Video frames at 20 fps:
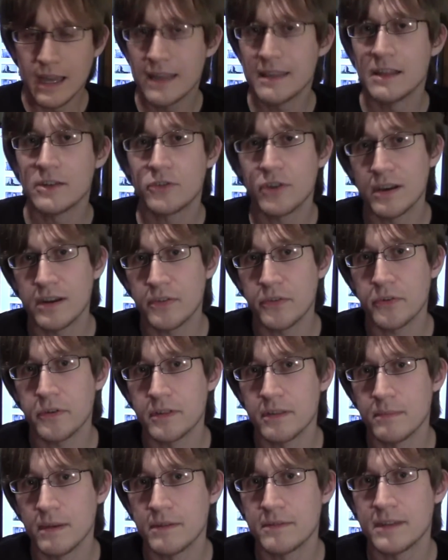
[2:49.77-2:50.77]
and then try to sort
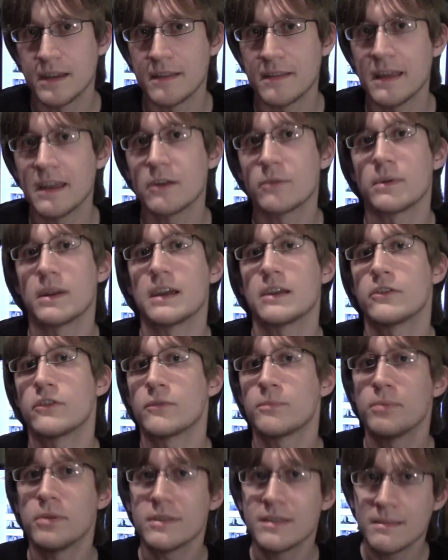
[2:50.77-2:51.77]
them out down there when I could
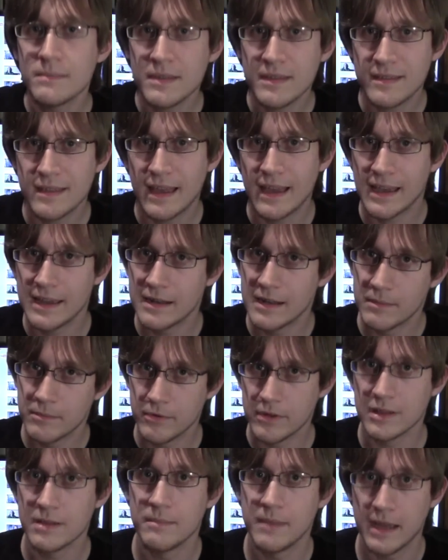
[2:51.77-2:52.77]
just put them aside and
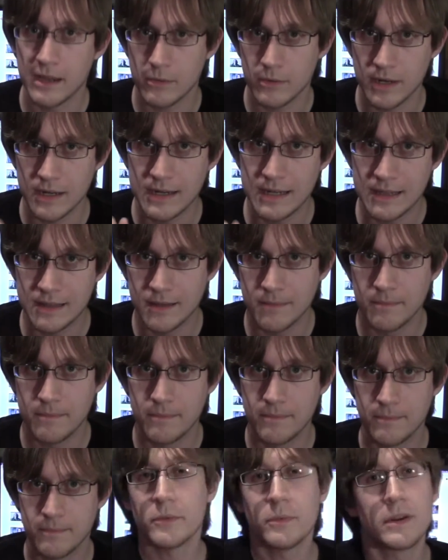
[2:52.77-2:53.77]
bring them back when I need them.
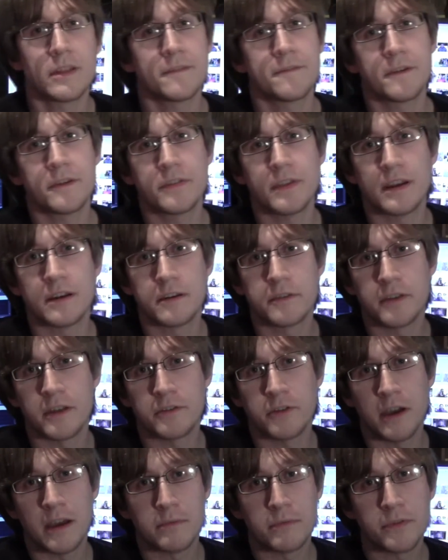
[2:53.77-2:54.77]
So one of the first editors I
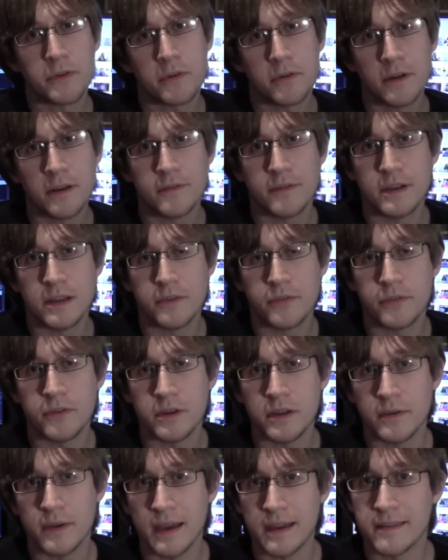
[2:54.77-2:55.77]
tried was Corel Video
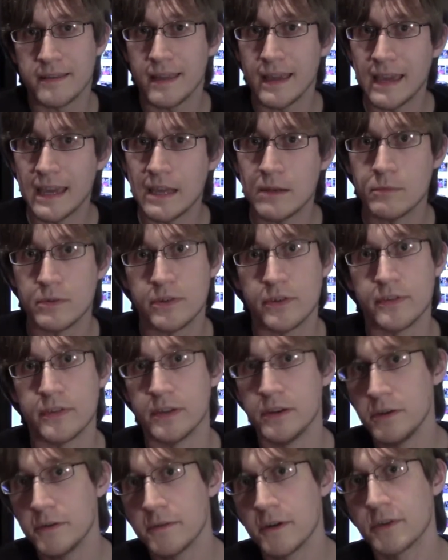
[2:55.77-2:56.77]
Studio X8, which is the
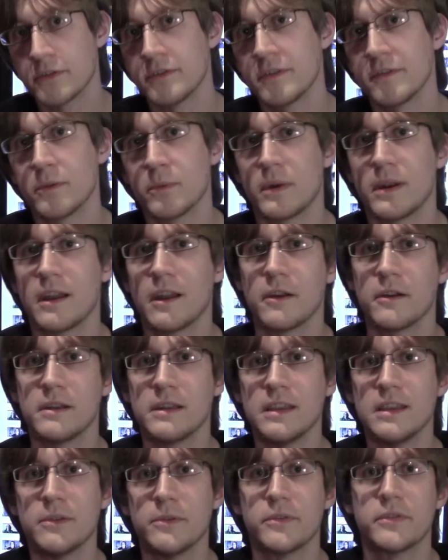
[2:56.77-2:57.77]
new version of the one I already
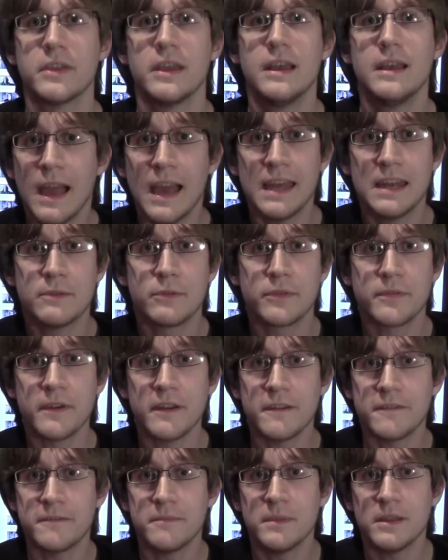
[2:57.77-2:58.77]
use. And it was
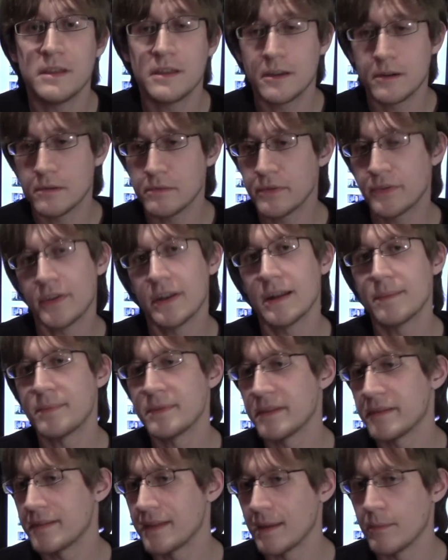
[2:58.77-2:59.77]
very familiar. It was set up in
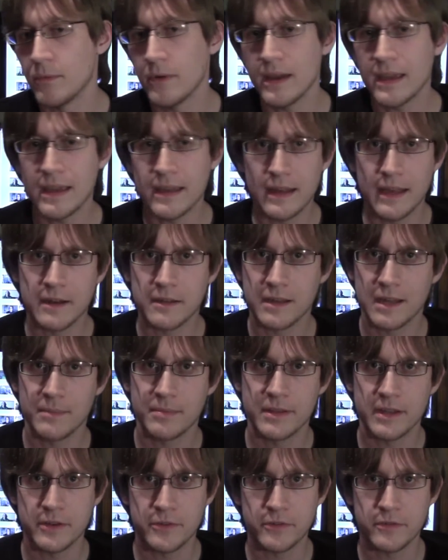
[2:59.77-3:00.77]
the same way, it had a
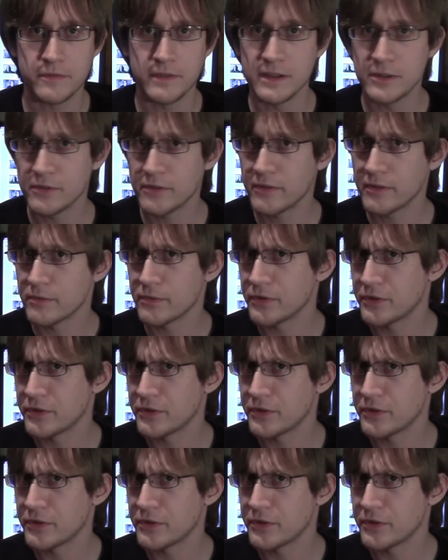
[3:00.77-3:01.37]
couple extra features, it was